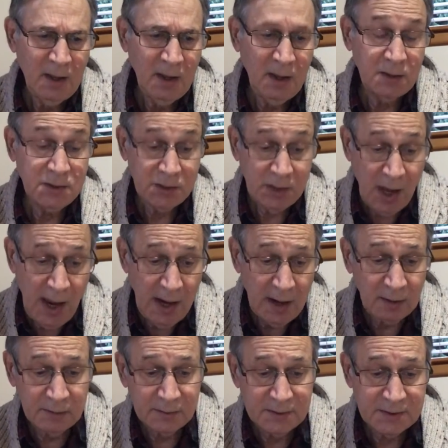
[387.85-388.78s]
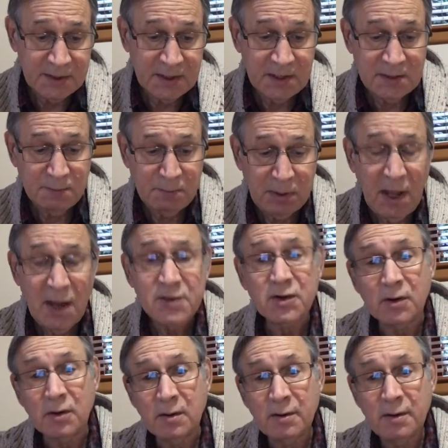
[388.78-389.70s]
A child seeks
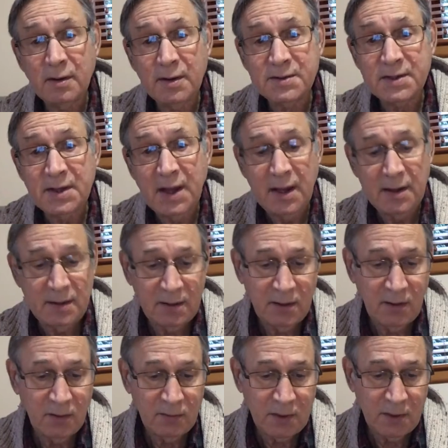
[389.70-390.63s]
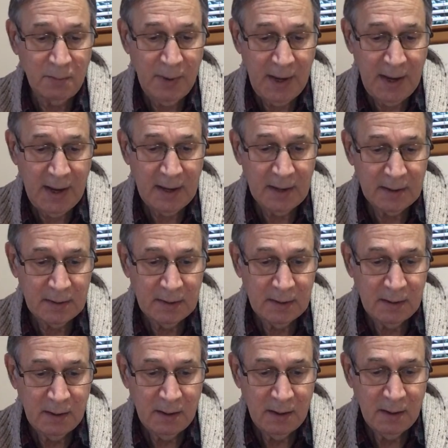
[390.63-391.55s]
pleasure as the antidote to pain.
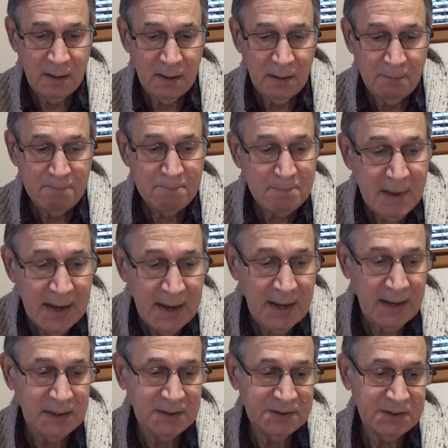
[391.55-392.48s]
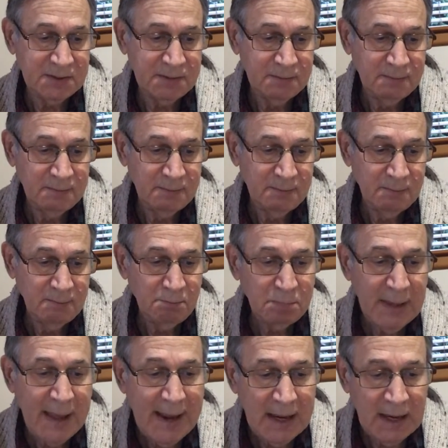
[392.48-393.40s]
Binkies,
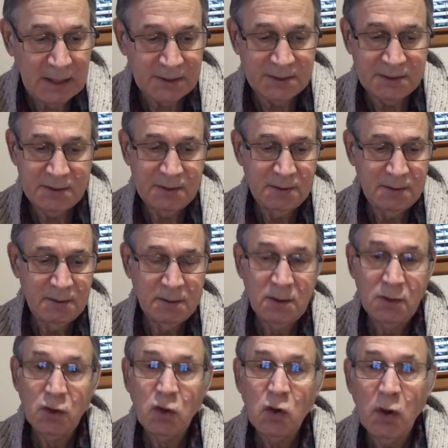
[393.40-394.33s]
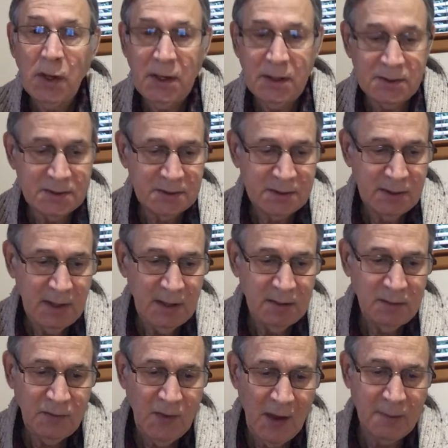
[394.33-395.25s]
blankets, cookies,
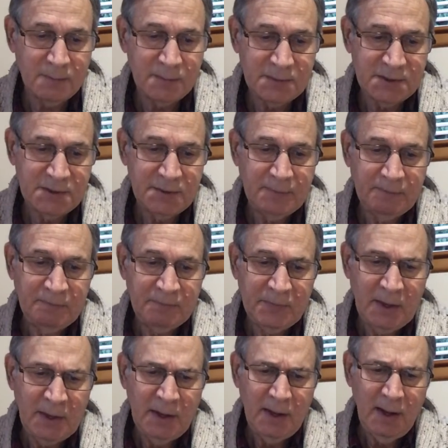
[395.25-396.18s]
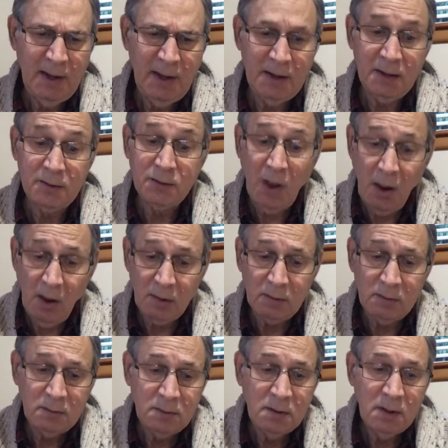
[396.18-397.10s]
and thumbs. An
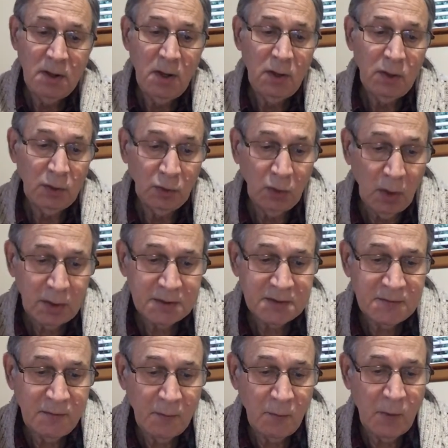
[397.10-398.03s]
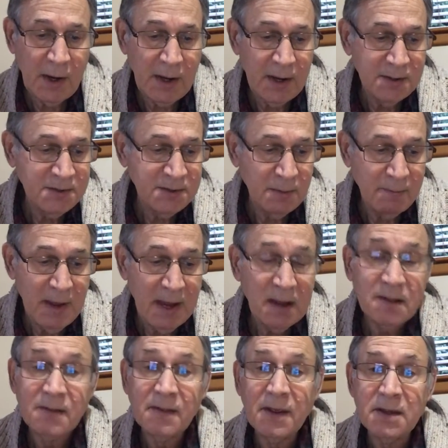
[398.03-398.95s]
adult looks for ways to
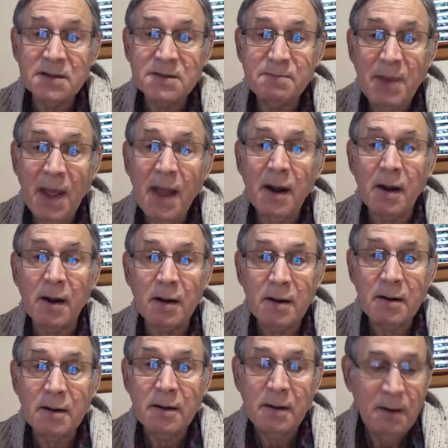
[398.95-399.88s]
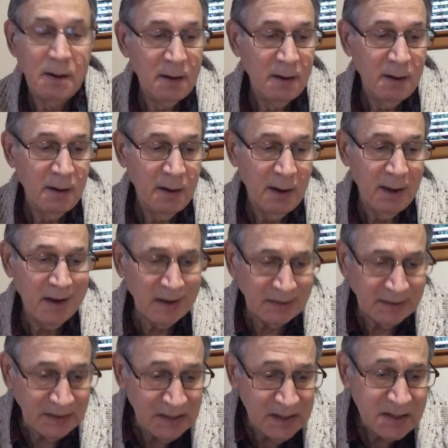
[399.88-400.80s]
make things better, and
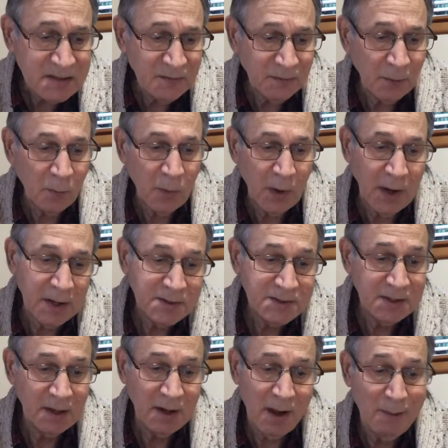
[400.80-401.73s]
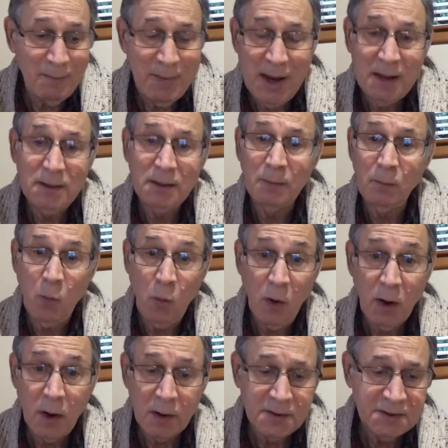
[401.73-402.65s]
at least for ways to not make them
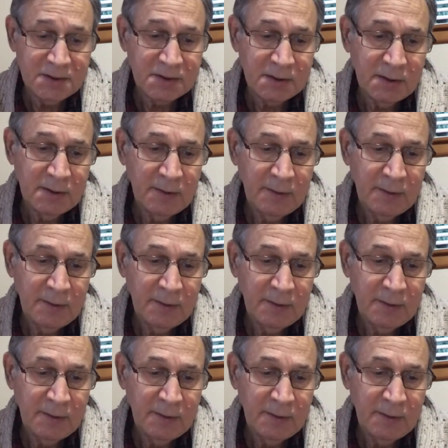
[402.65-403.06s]
worse.